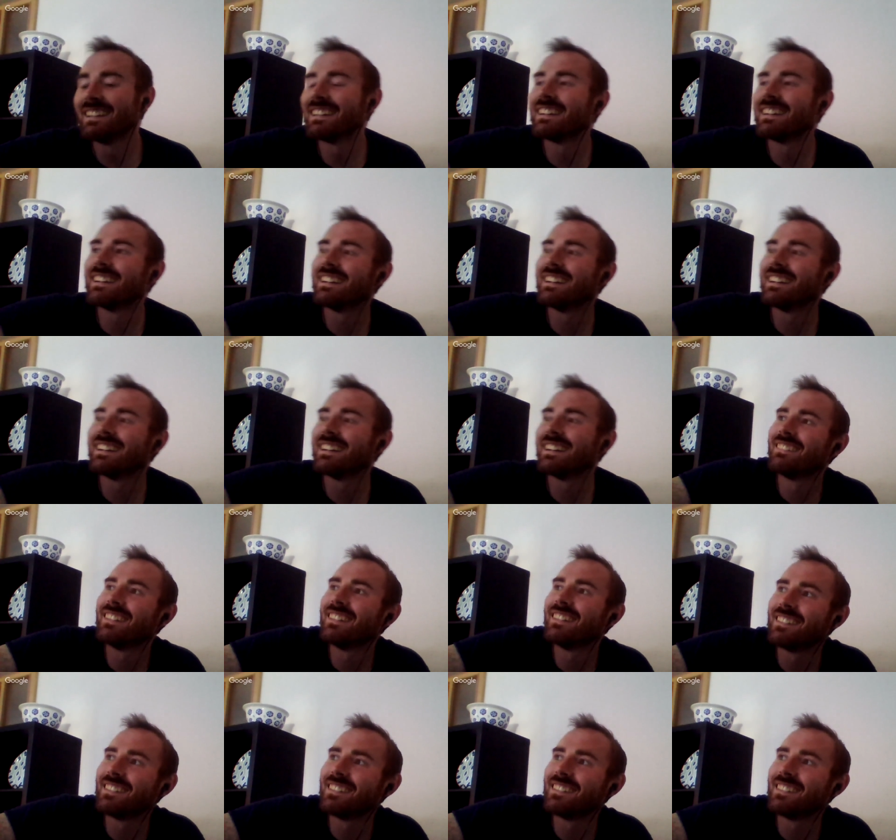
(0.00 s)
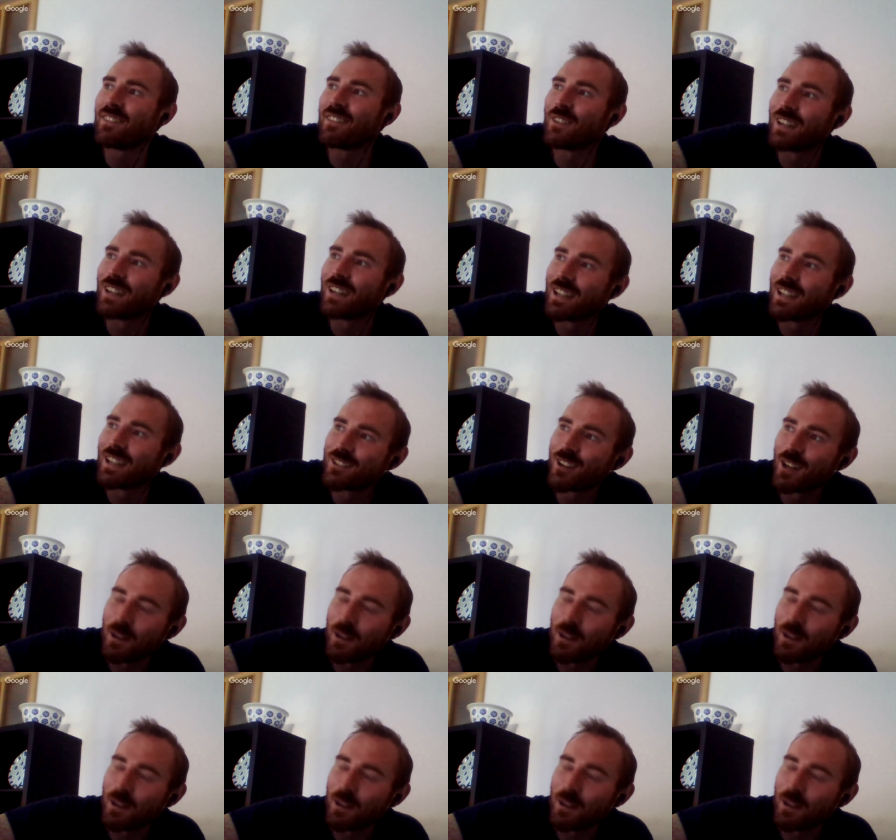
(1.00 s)
well, not everyone has Jonny
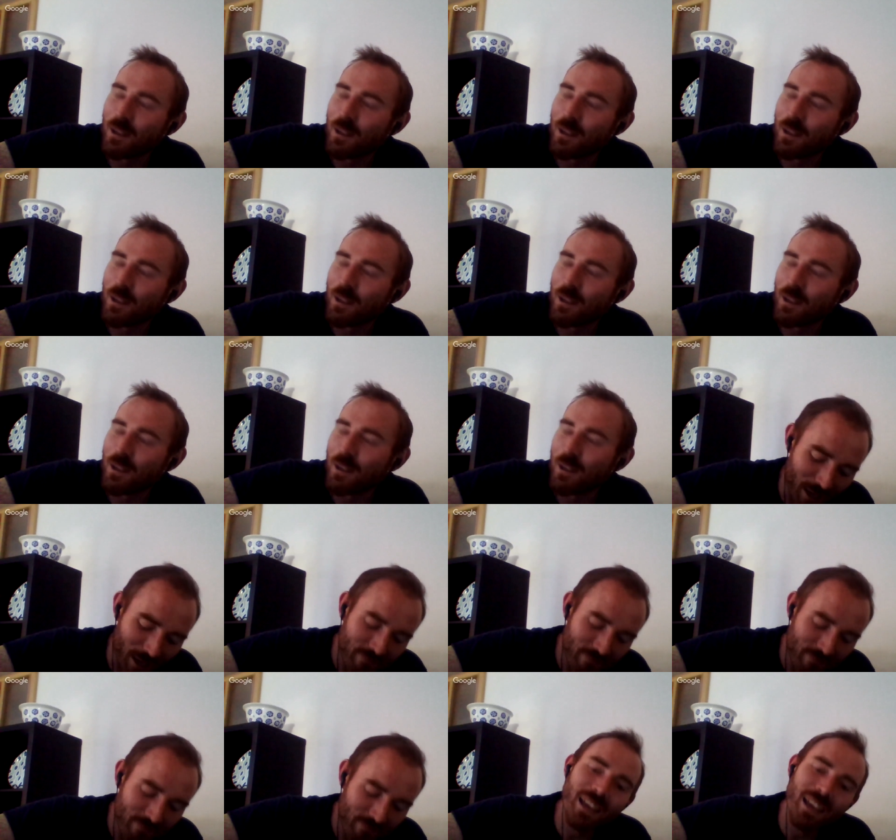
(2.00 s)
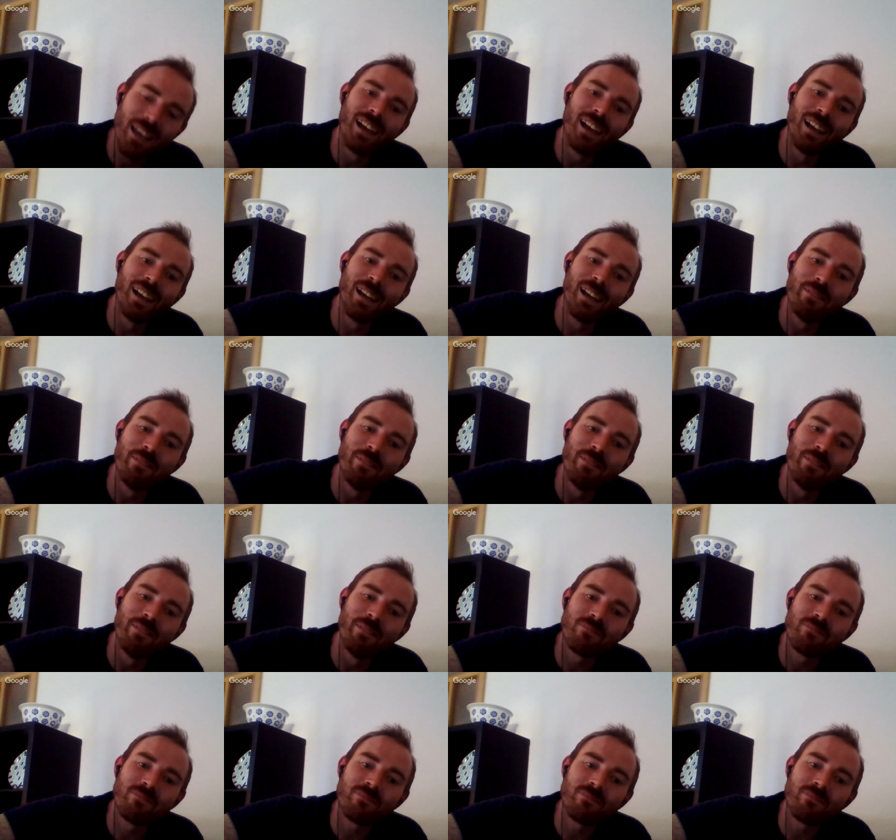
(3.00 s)
Wilkinson, but um,
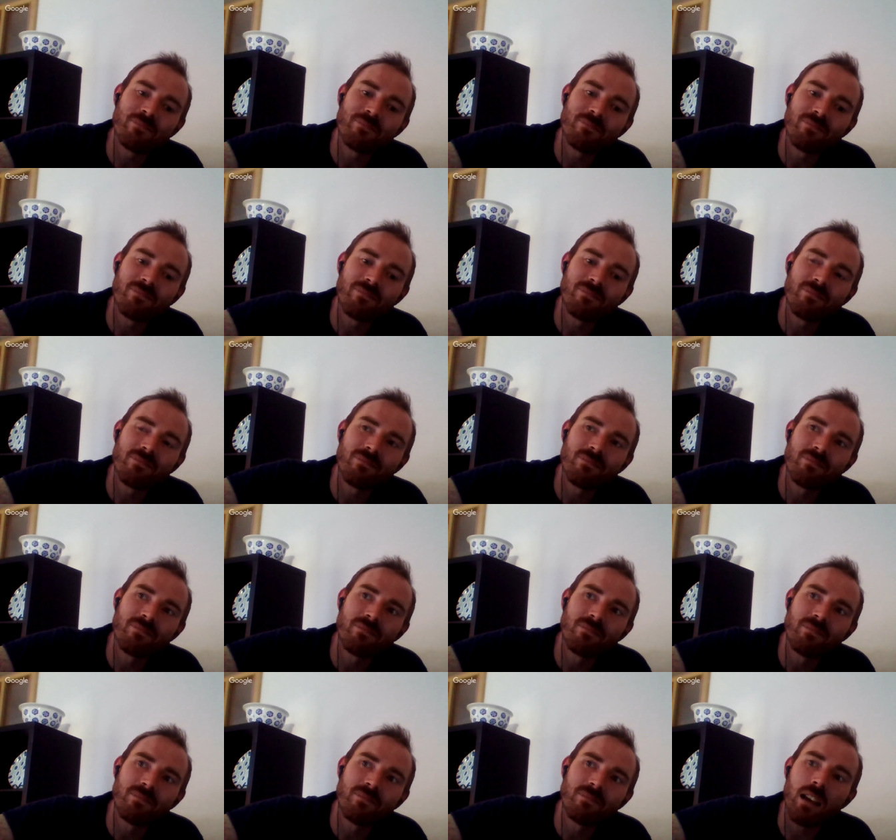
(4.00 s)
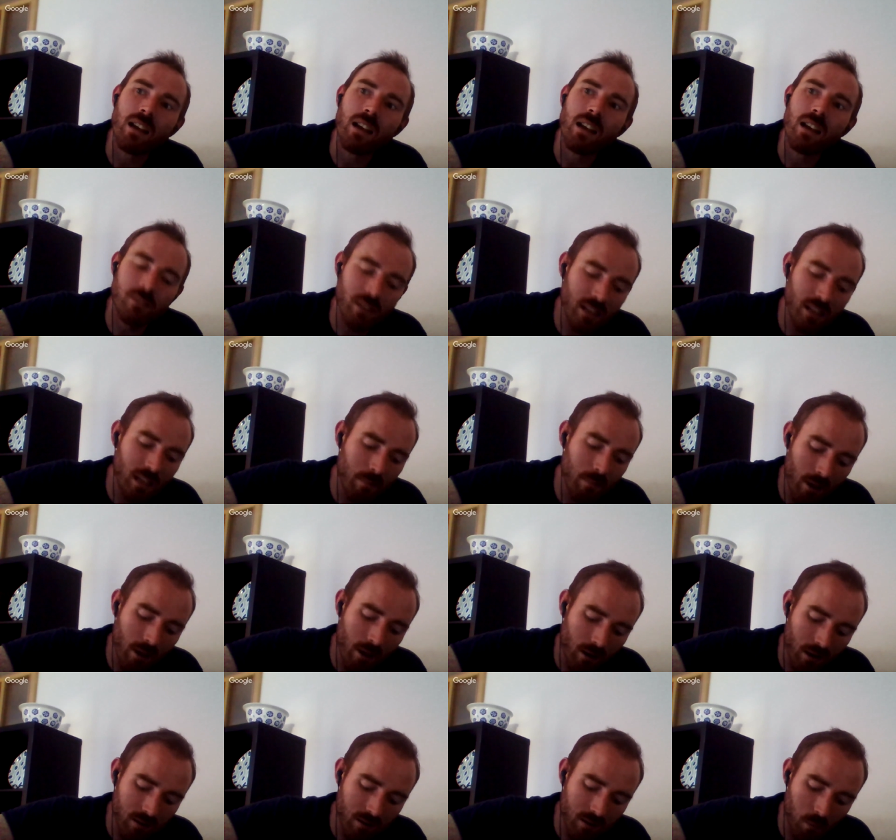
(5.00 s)
yeah. So think about it
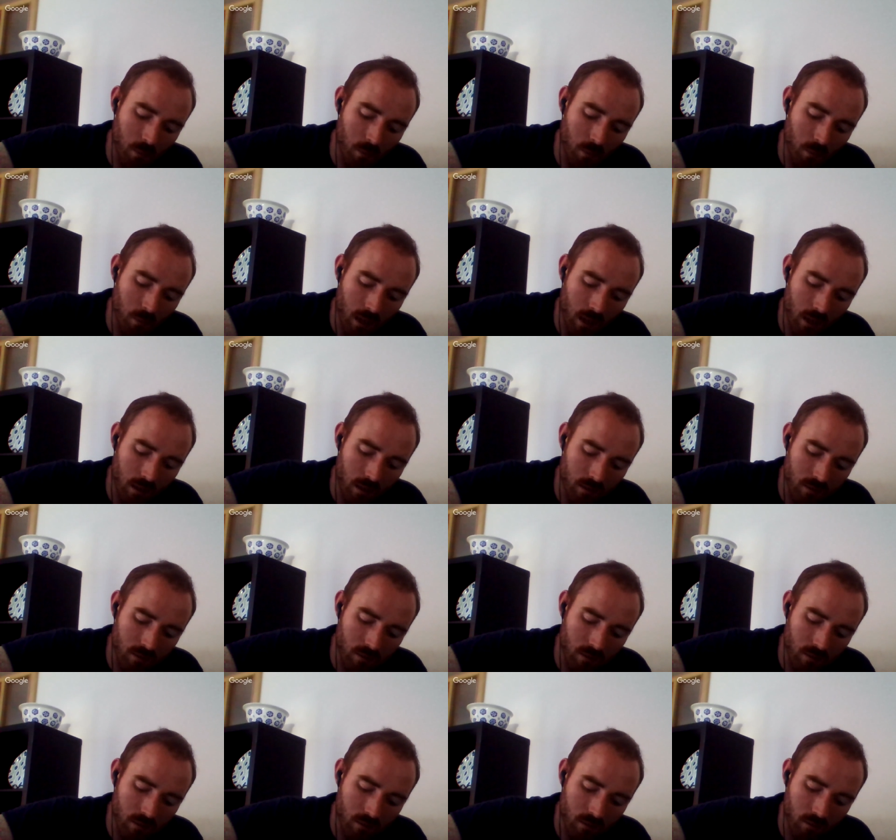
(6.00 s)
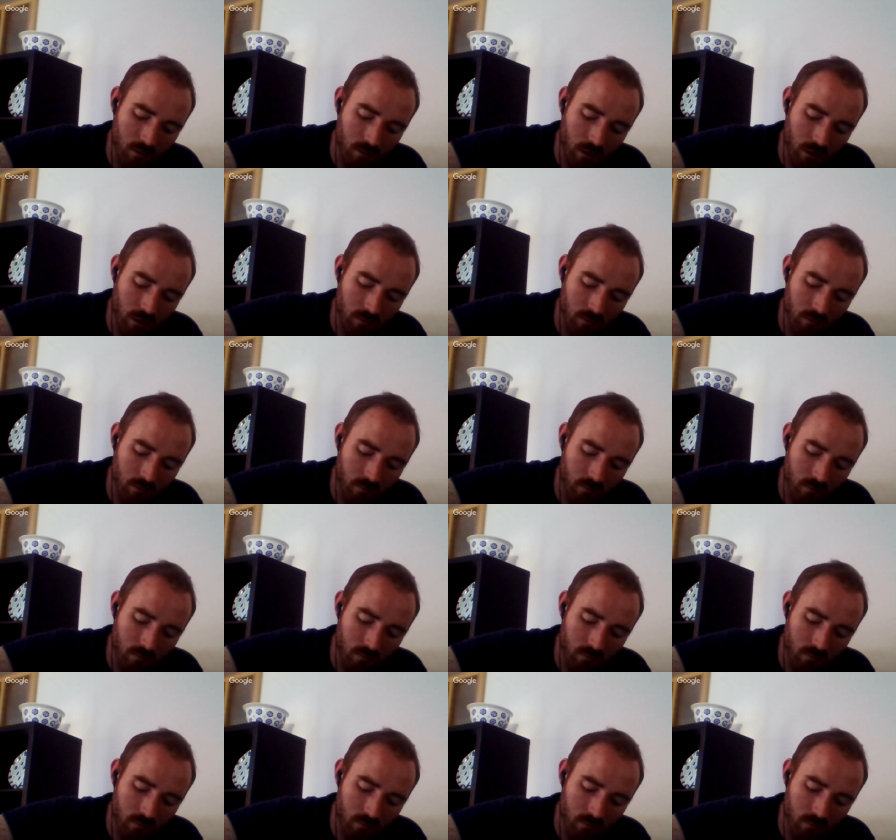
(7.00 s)
as a way to, to like
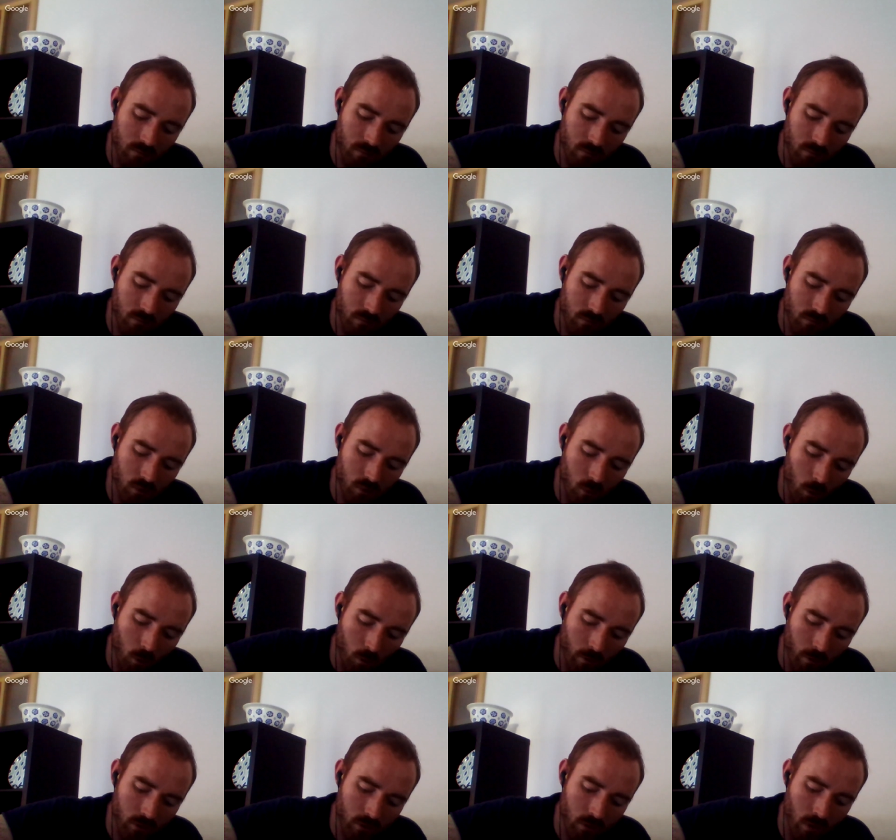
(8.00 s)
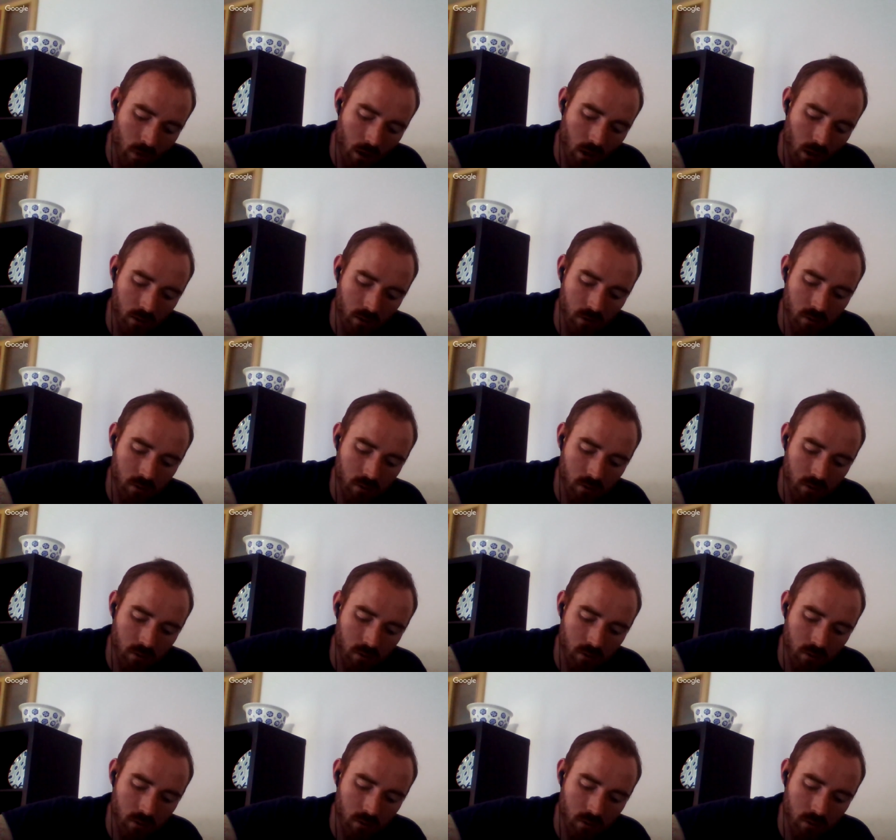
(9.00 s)
scoring tries,